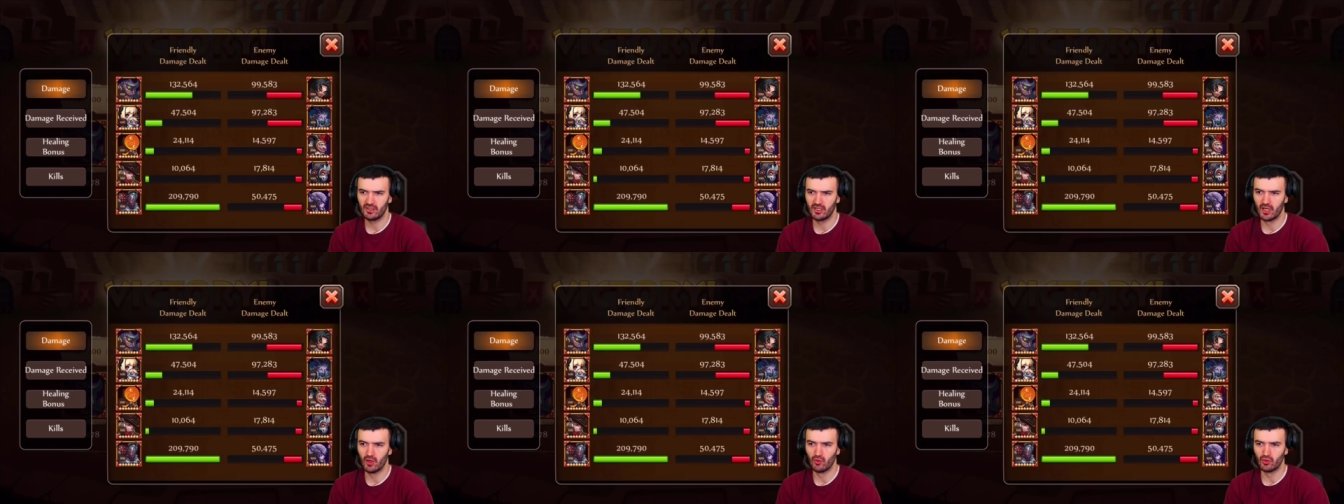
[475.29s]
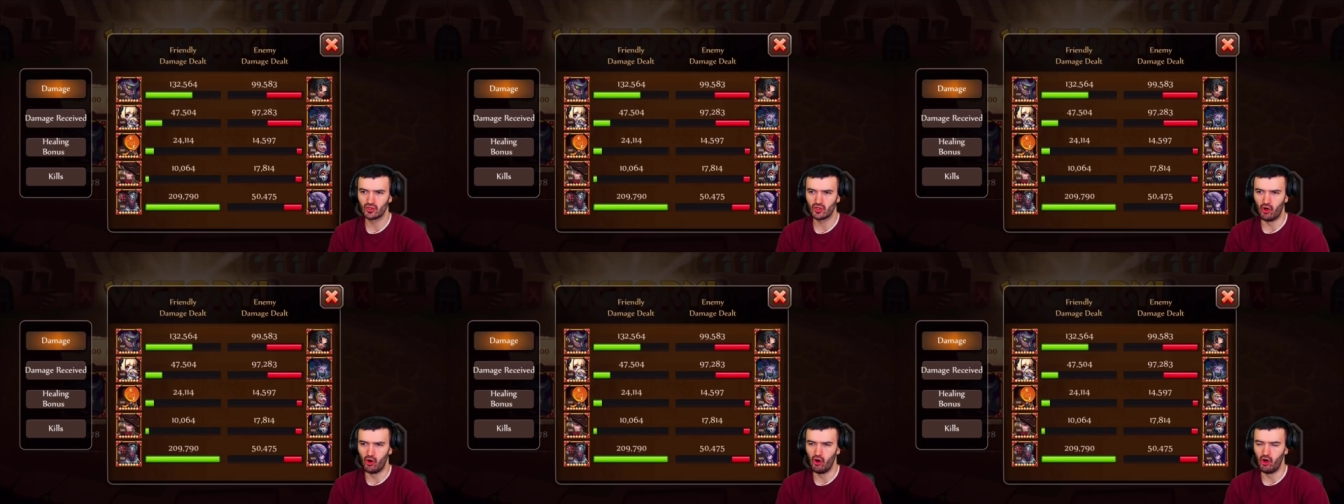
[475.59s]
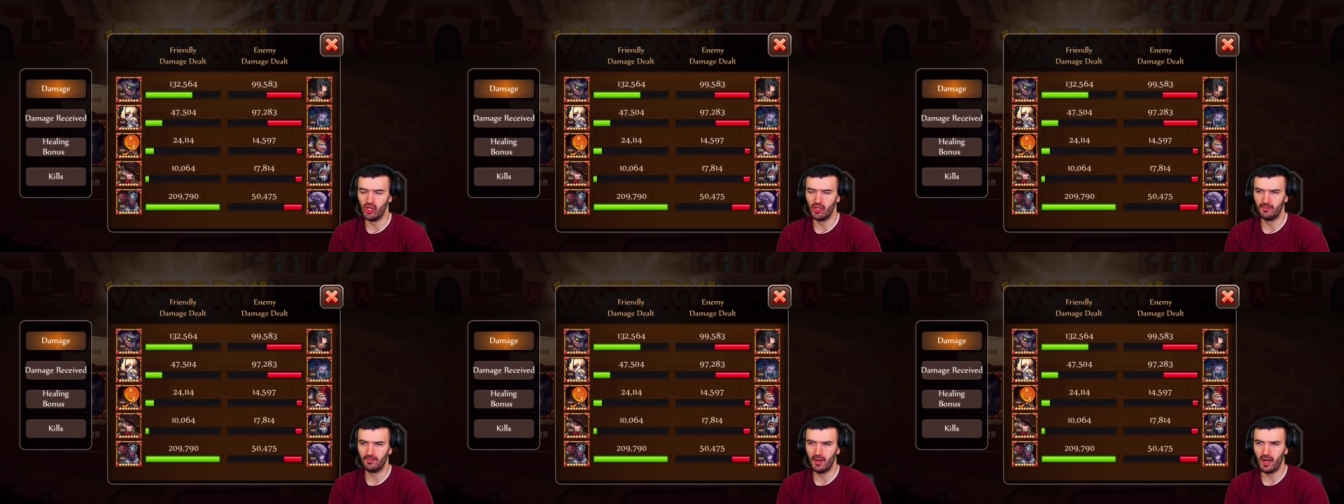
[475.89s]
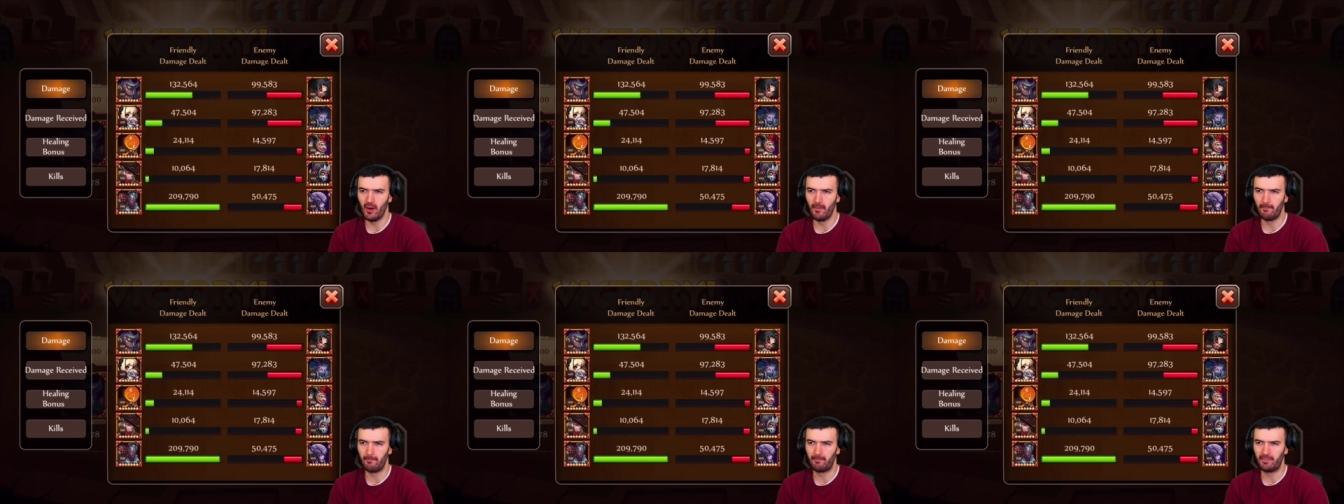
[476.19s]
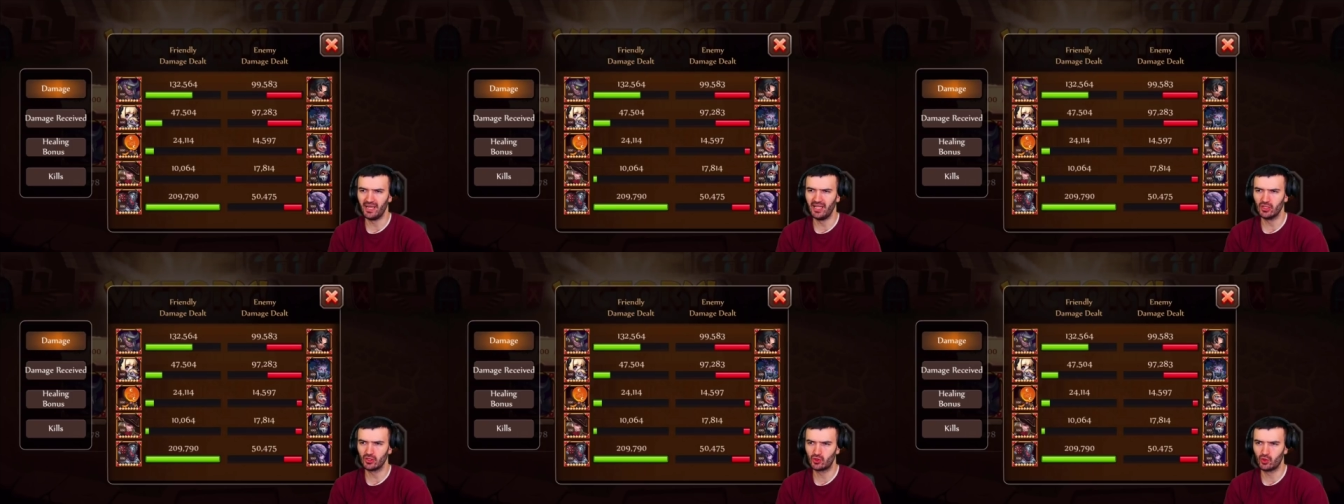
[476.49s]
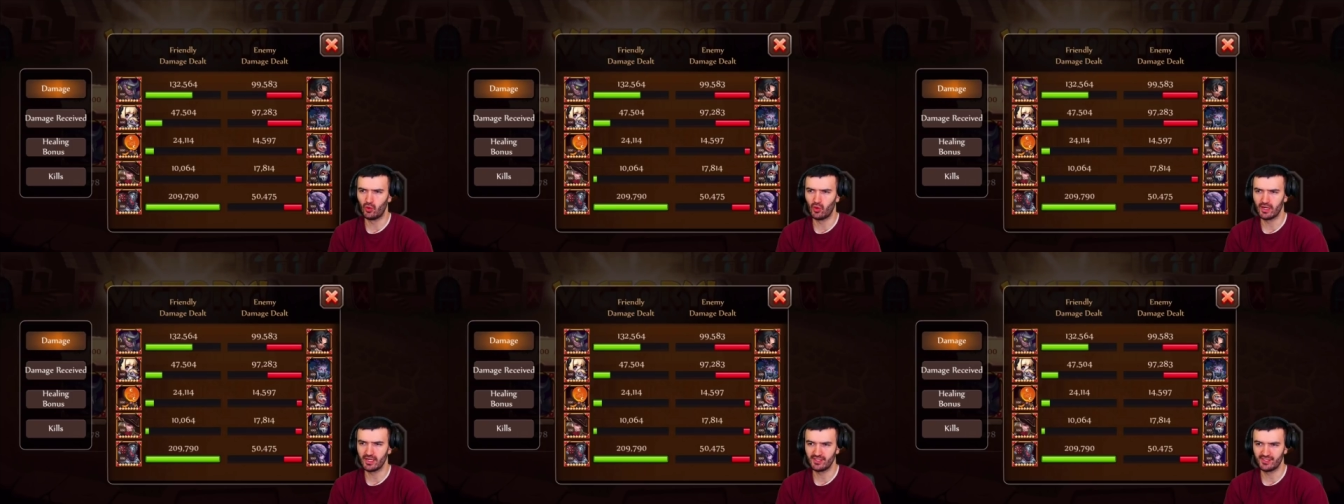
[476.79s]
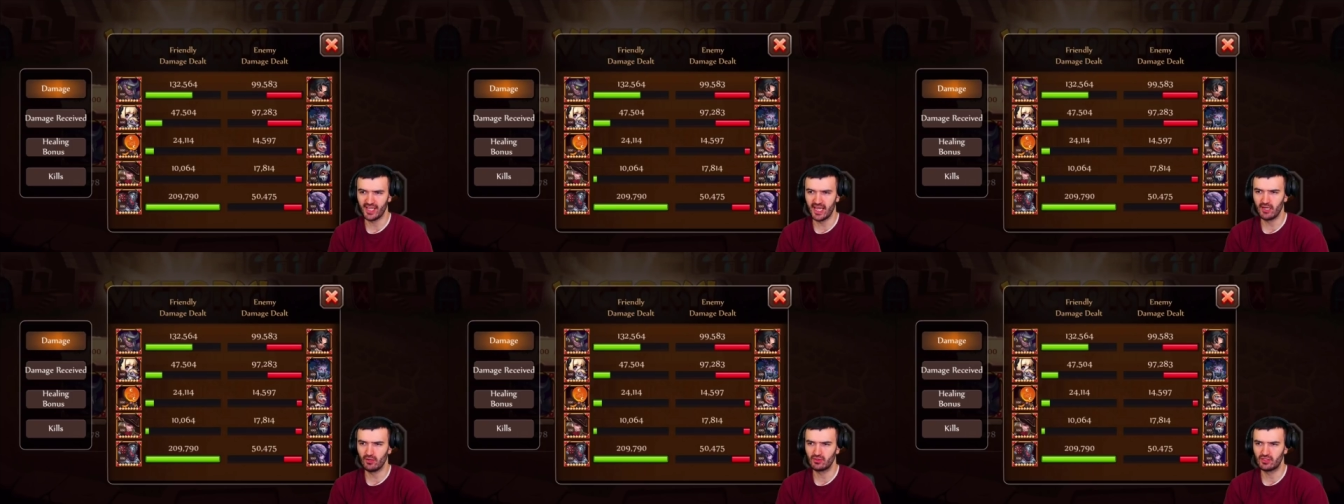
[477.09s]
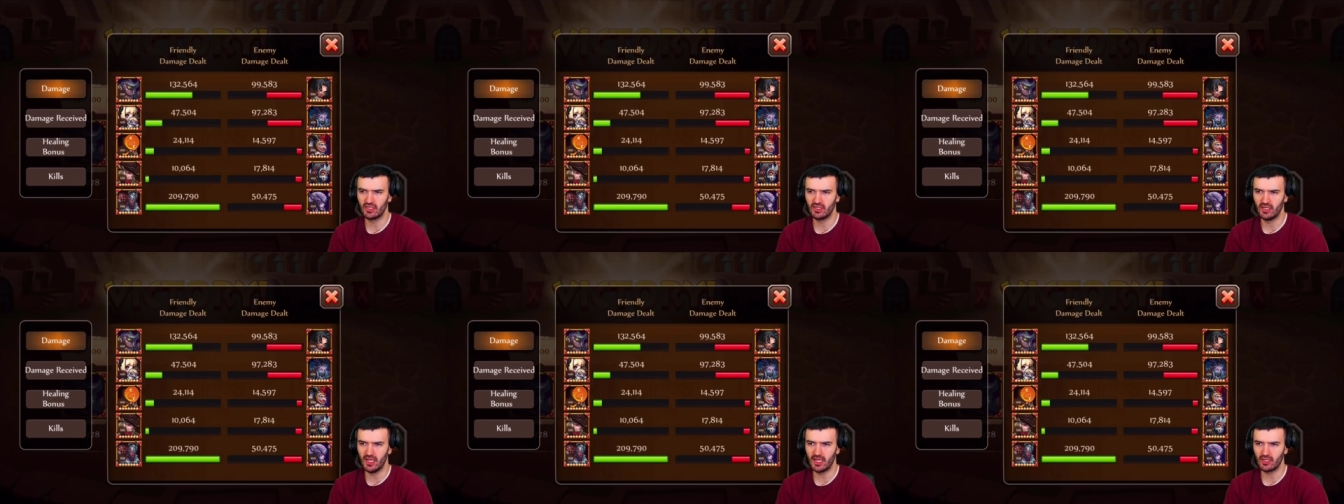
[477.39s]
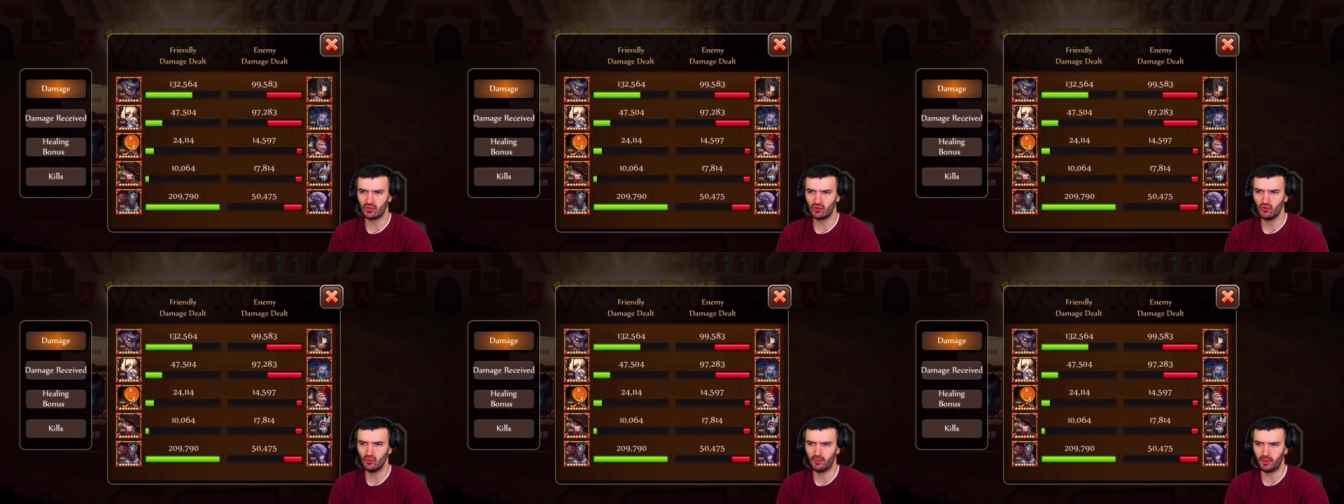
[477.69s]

It was all about Beltor and Xanos did a lot too,